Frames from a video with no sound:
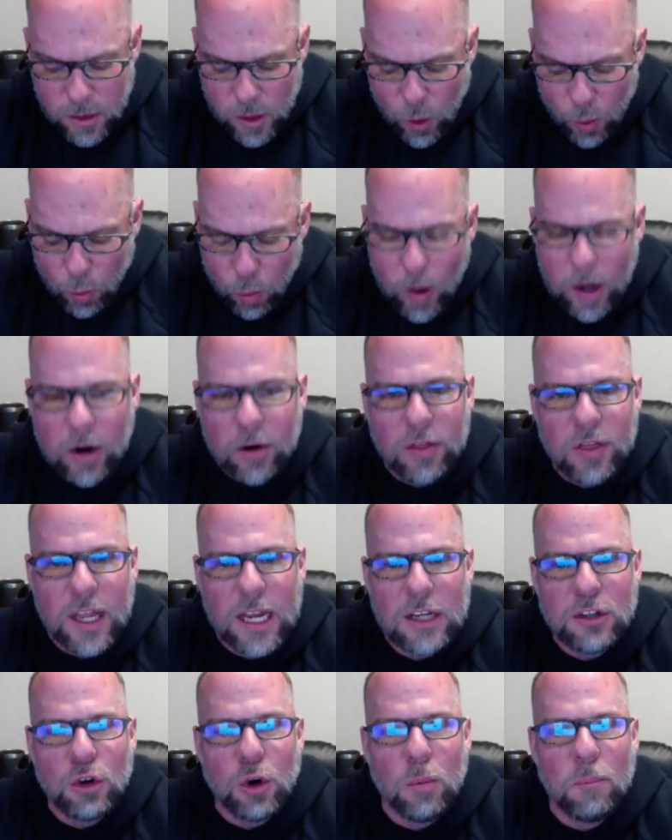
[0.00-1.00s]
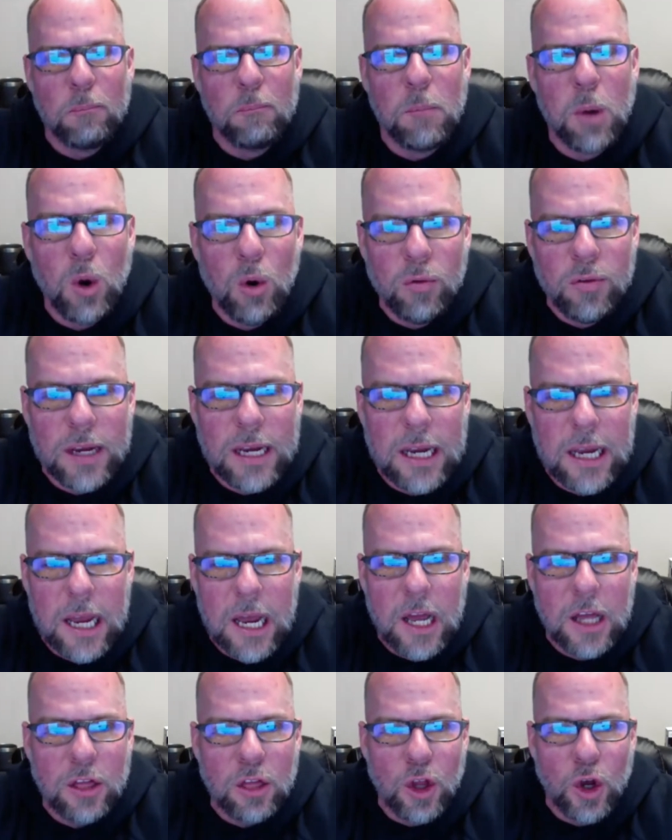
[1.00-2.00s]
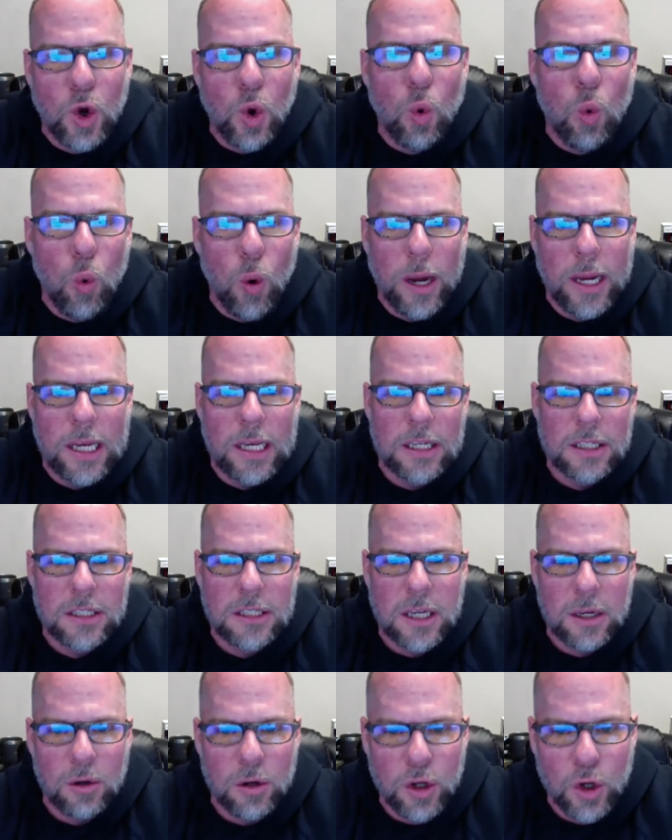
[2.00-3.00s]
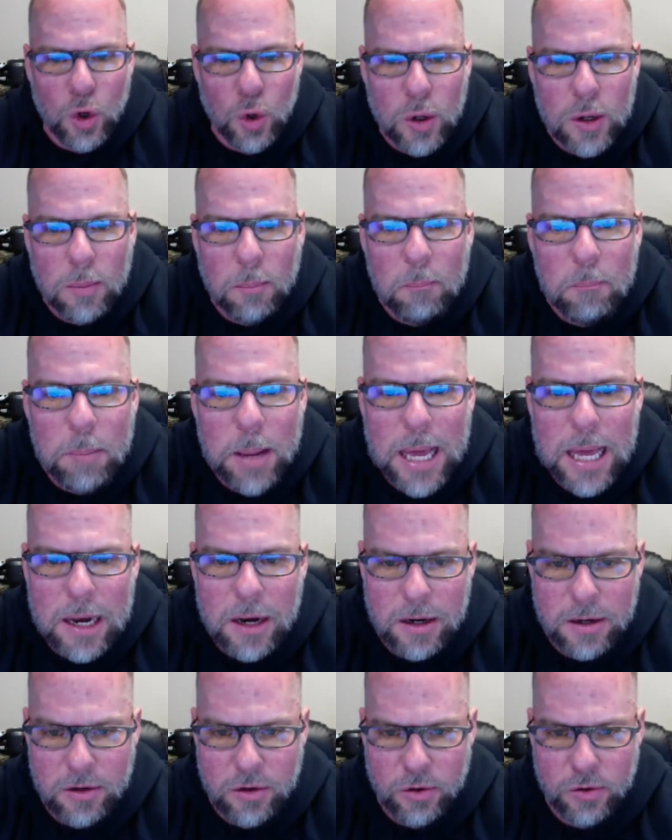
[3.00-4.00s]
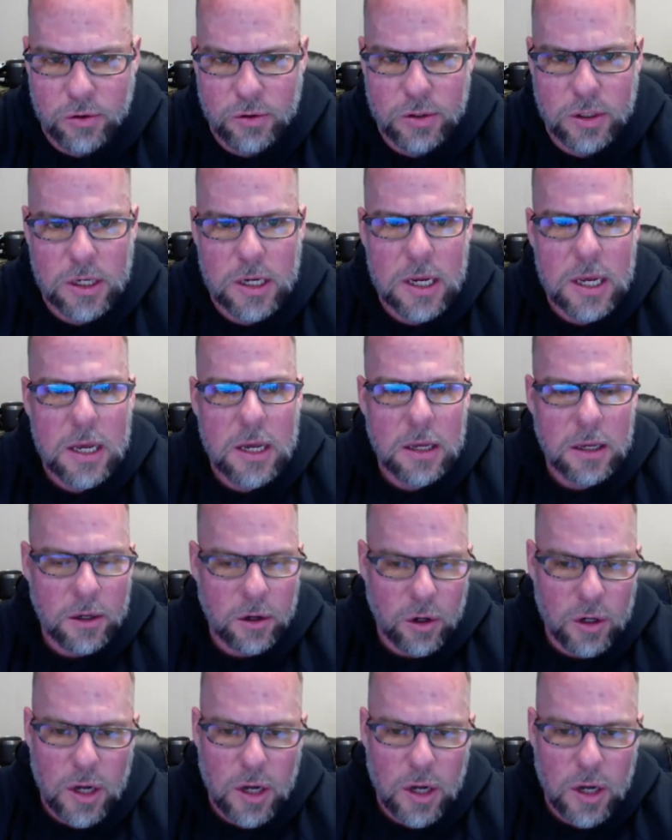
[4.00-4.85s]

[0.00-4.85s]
where things are moving the quickest, and your competitors. Your